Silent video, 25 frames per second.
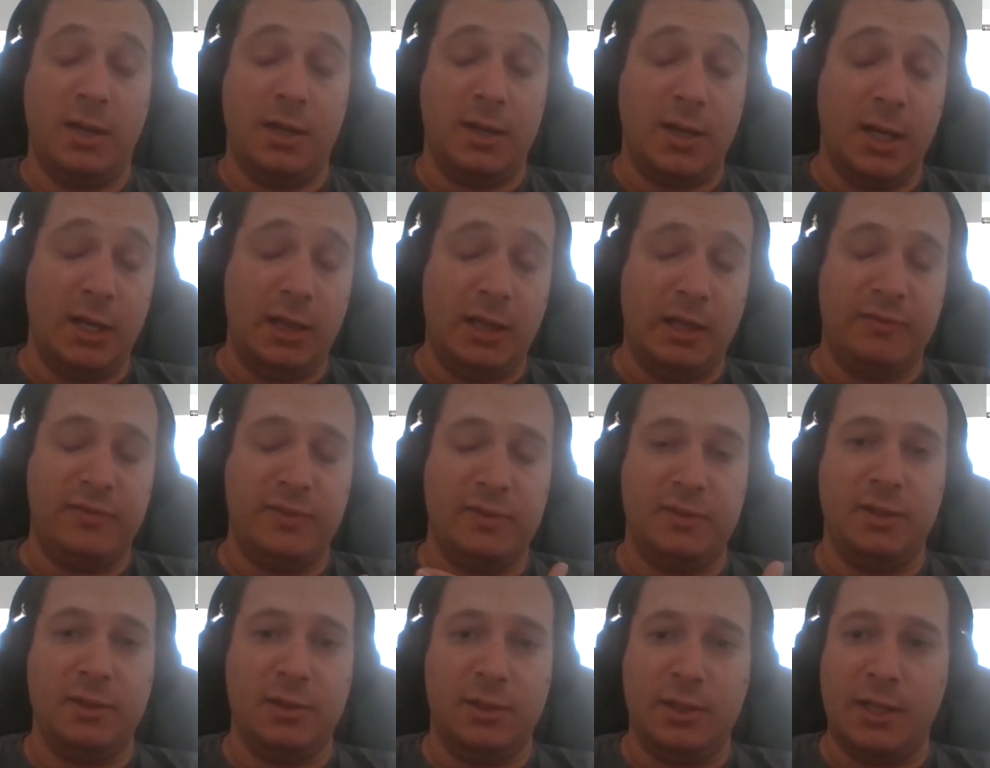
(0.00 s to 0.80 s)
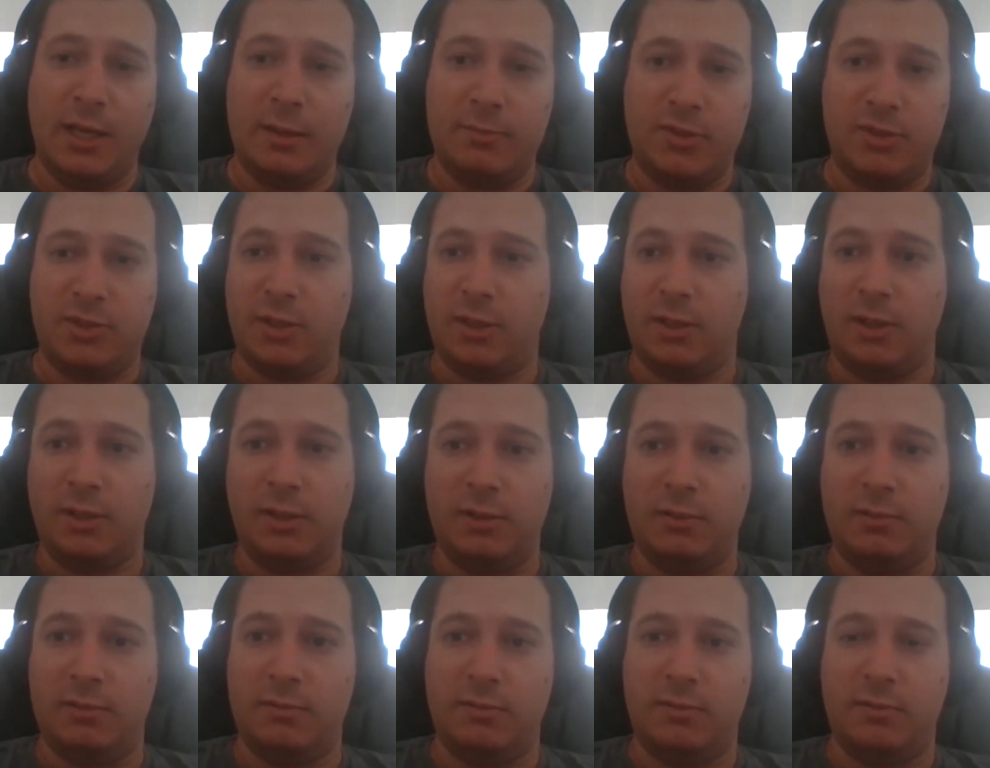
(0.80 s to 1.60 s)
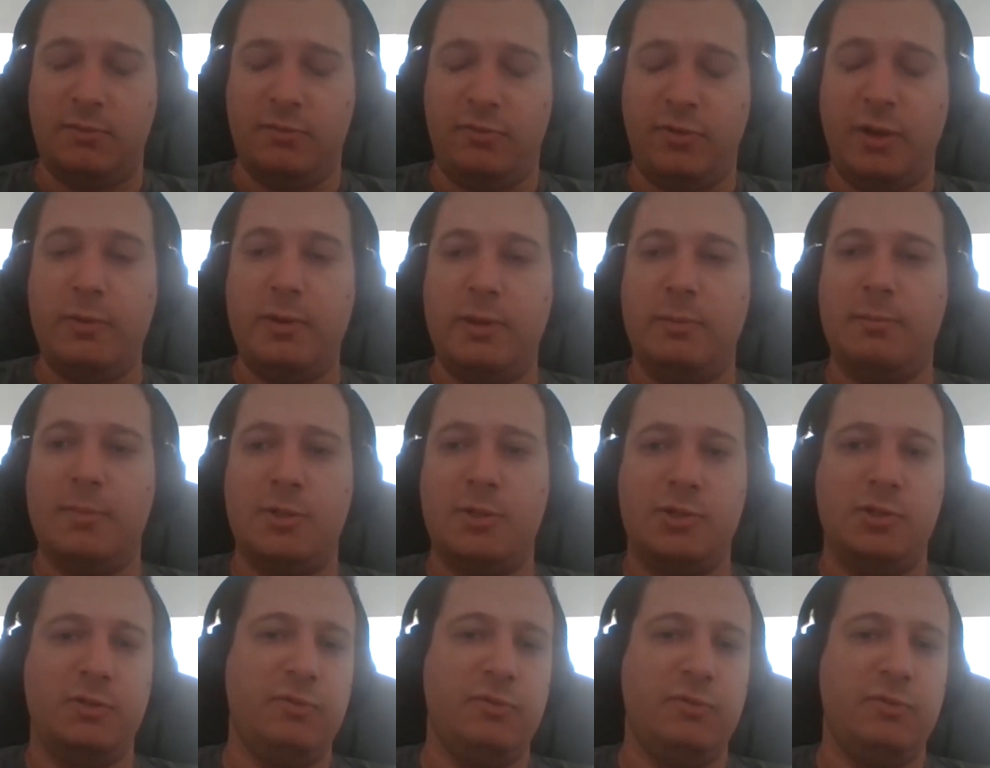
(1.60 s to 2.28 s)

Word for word: and I love it dearly. I'm still very much